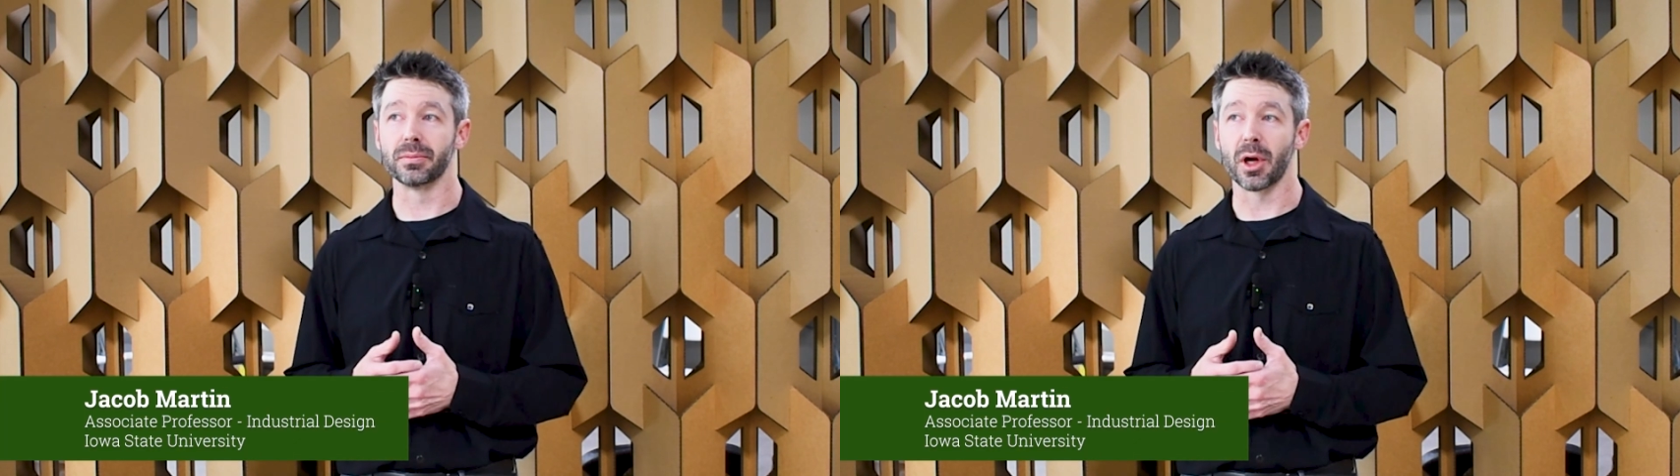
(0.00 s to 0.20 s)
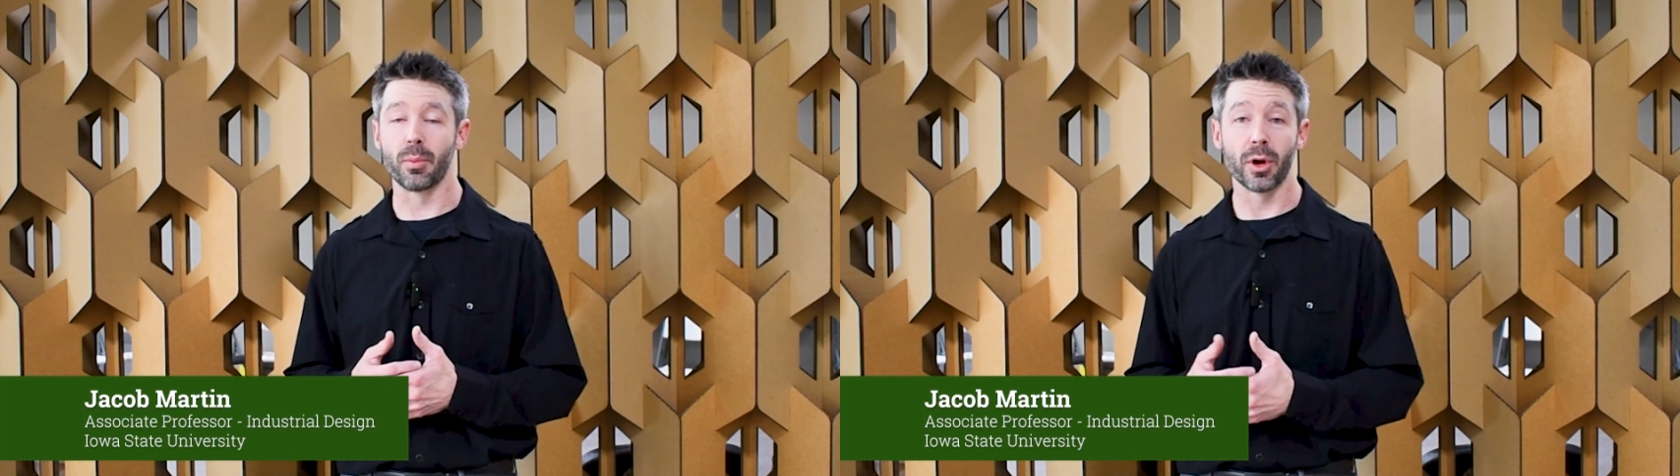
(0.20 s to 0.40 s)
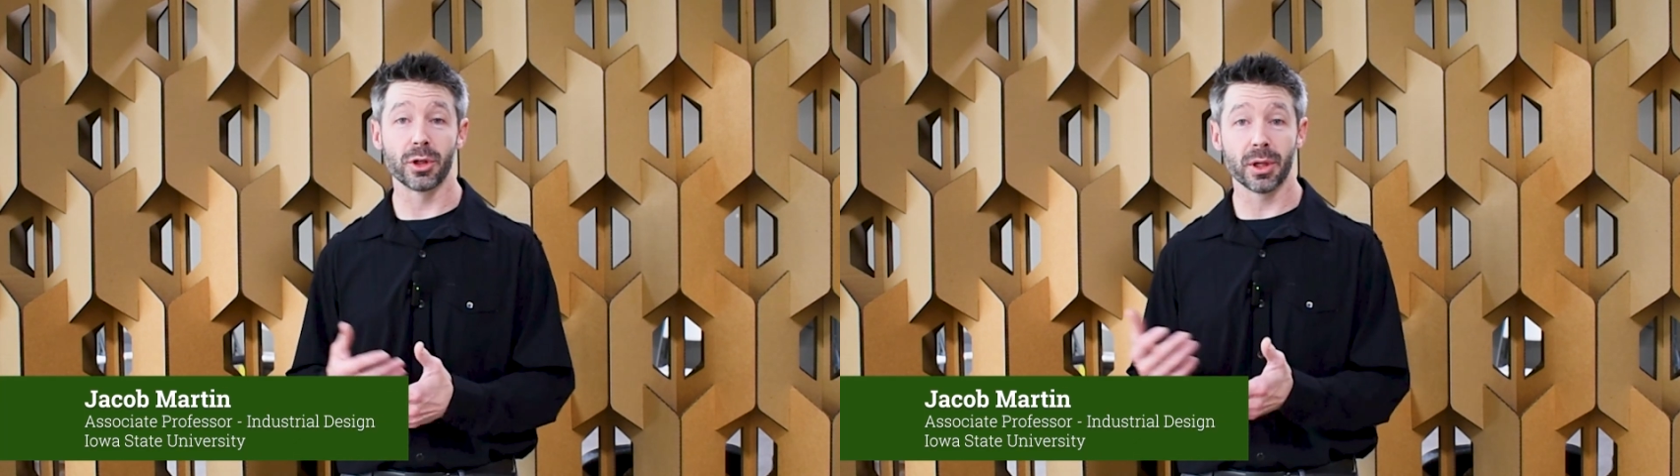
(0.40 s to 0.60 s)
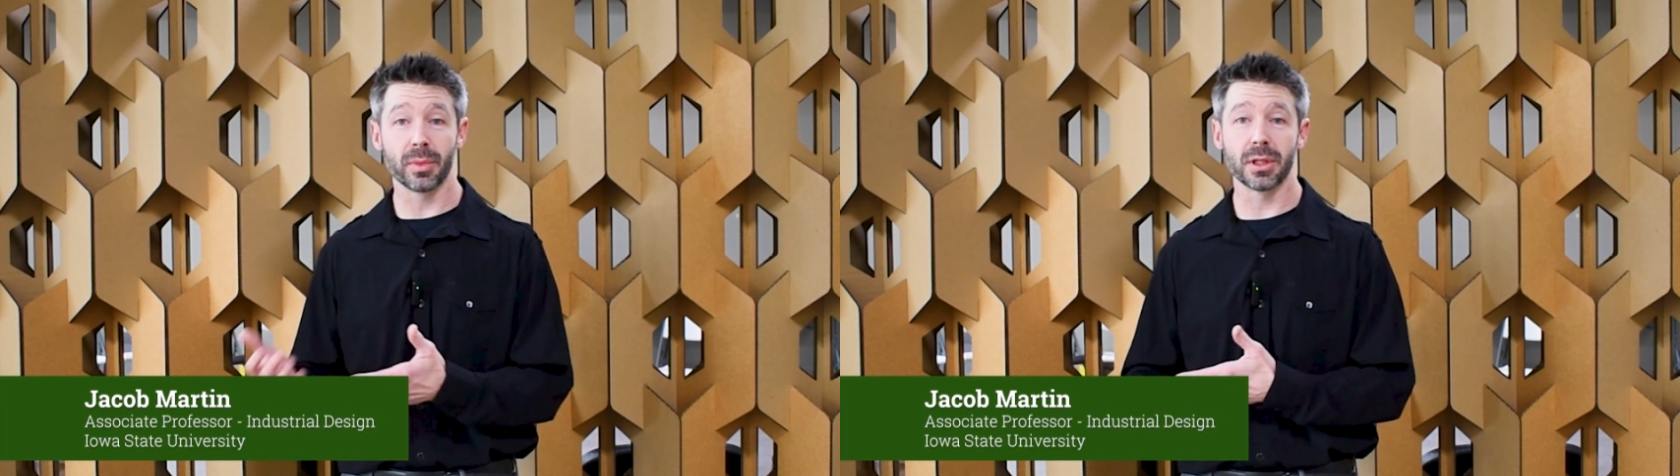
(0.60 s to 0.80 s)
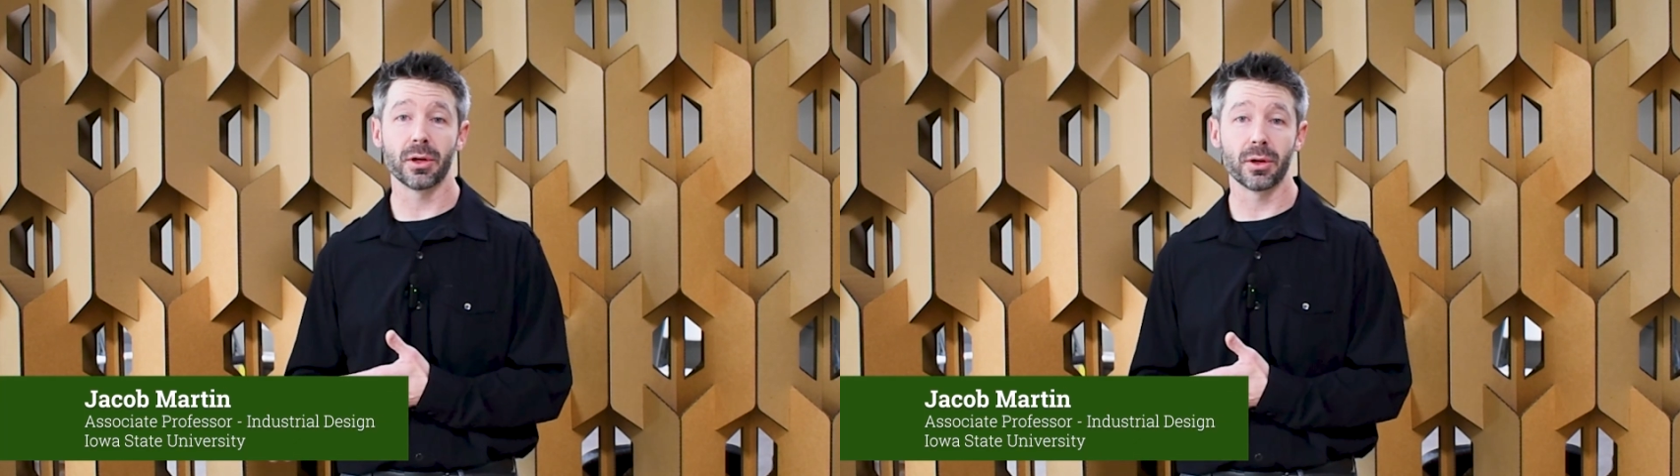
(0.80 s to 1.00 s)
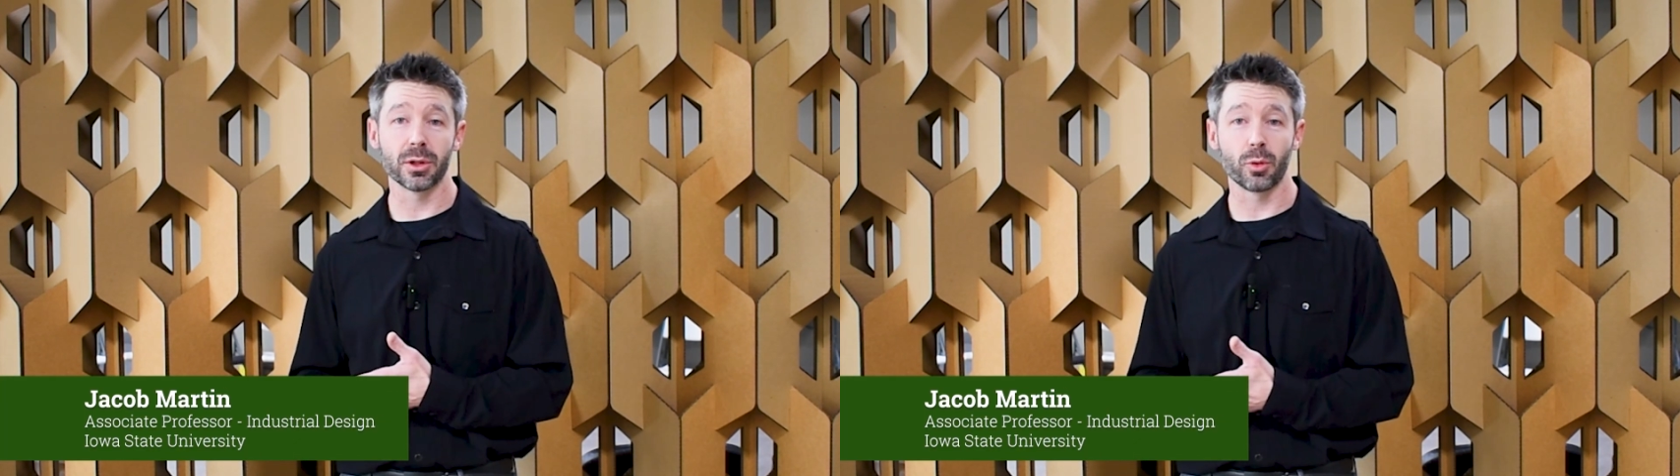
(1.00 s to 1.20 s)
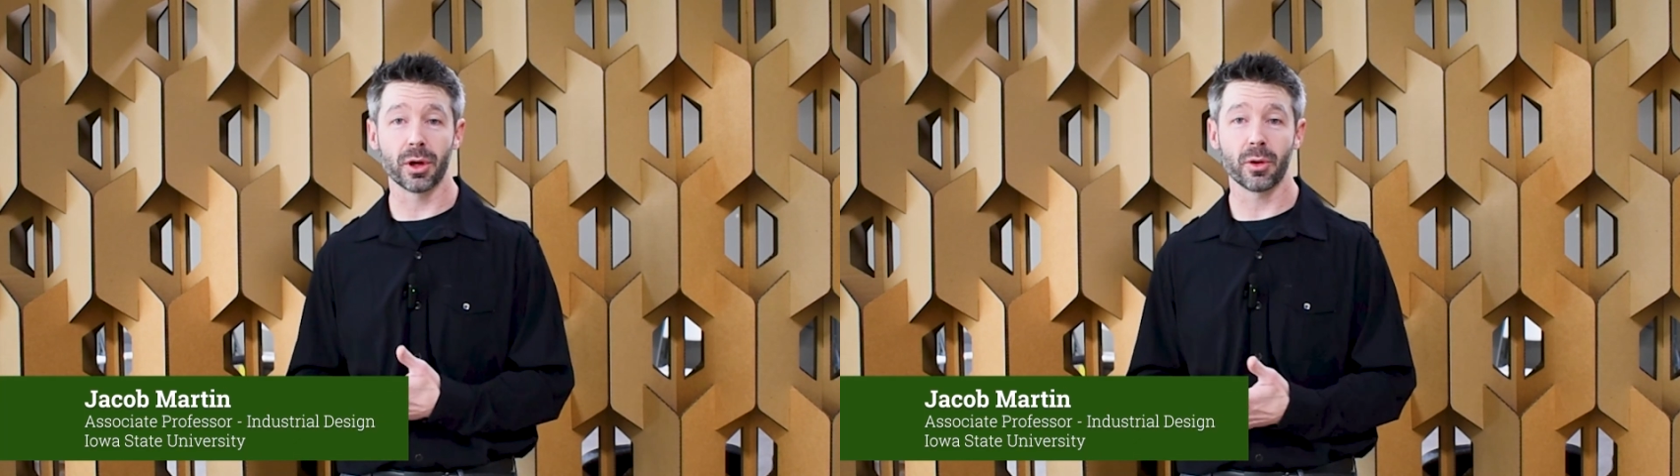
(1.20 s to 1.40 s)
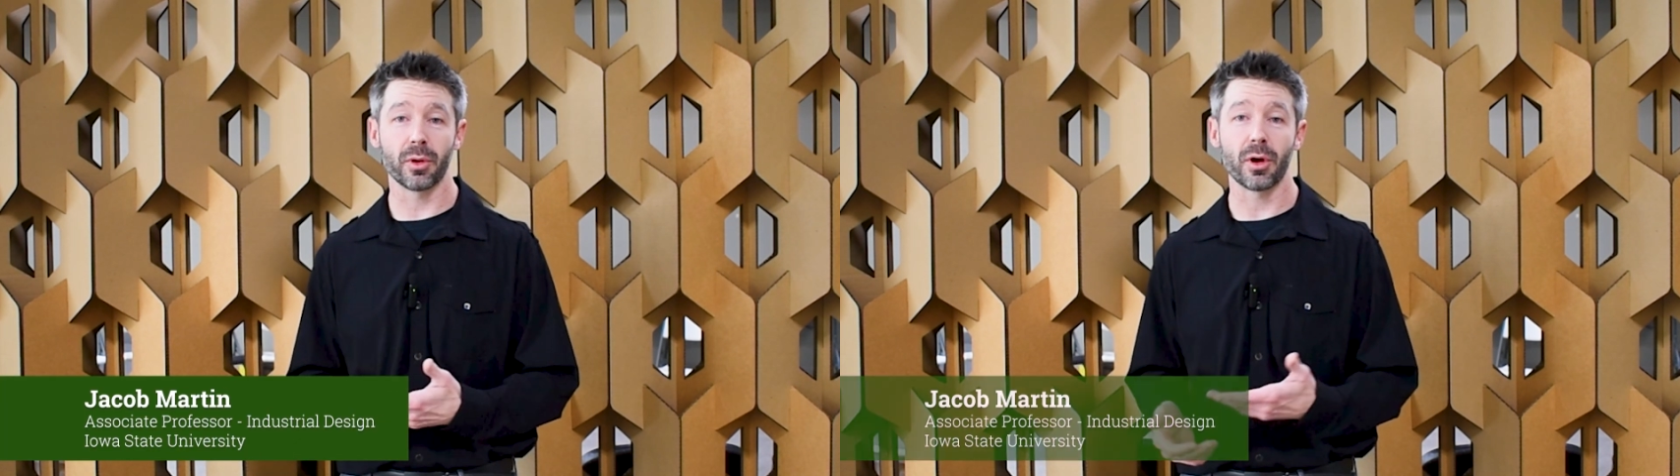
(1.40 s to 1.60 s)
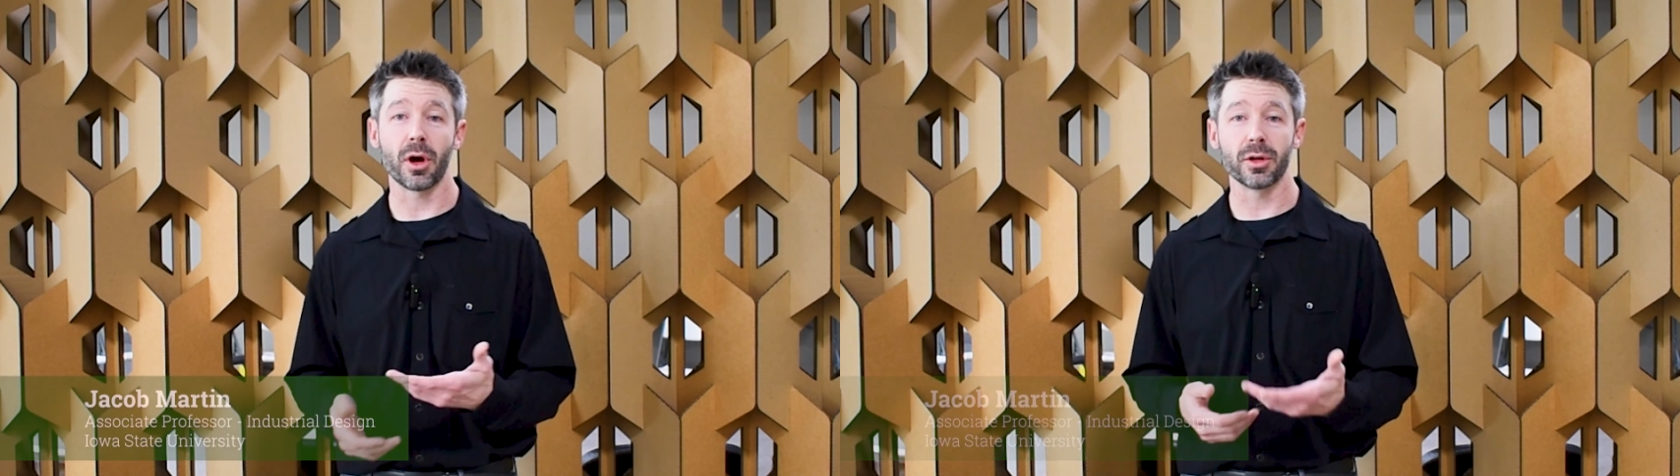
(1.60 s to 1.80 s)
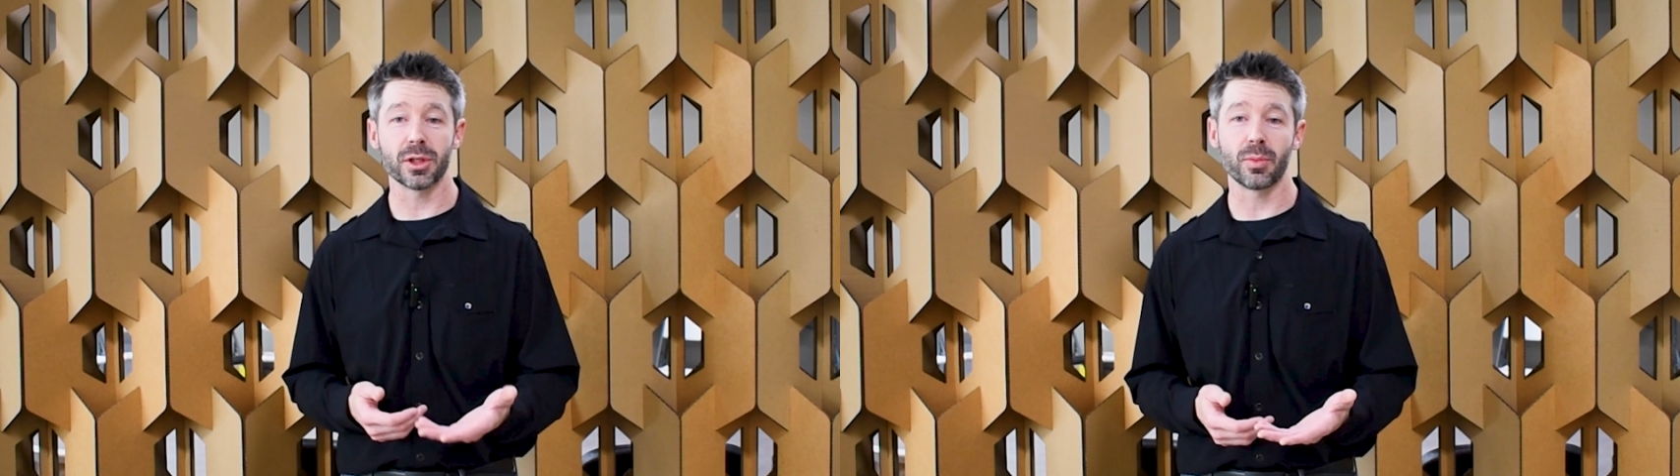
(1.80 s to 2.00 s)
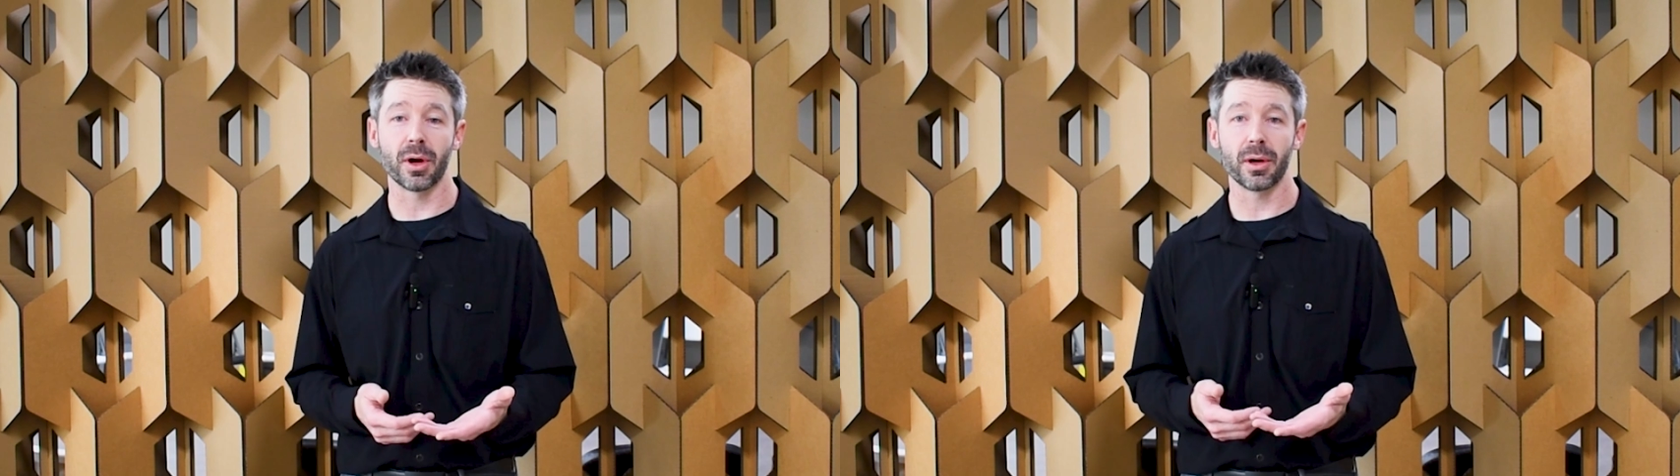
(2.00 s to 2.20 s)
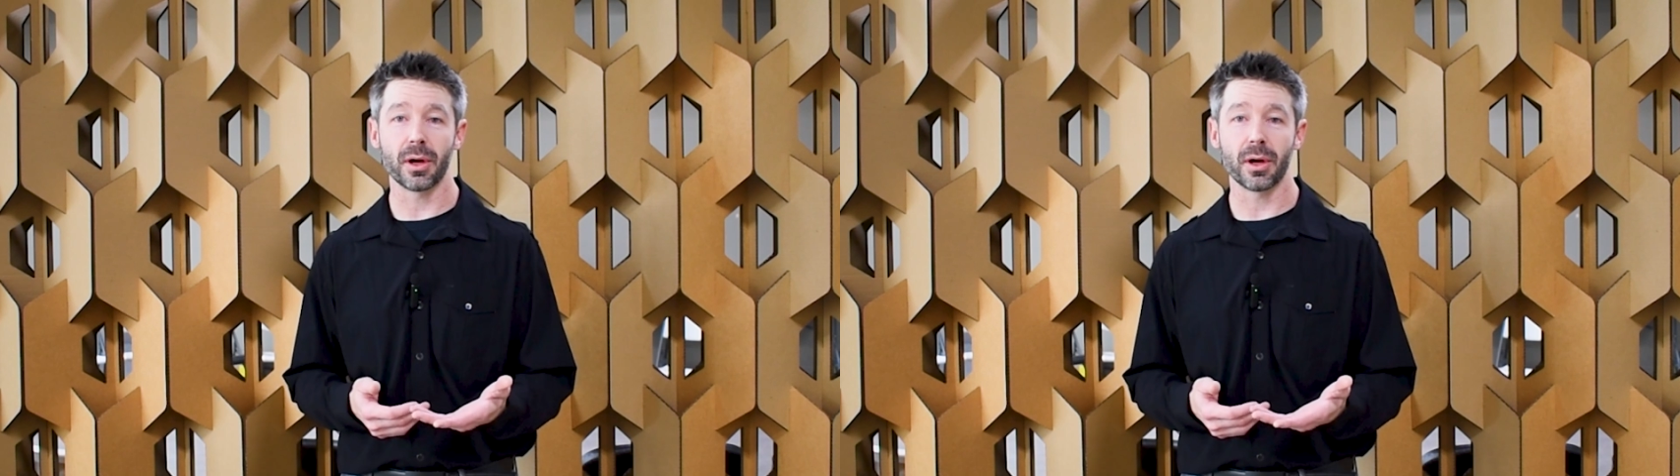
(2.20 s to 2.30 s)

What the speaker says: emerging materials, working with HeartSmart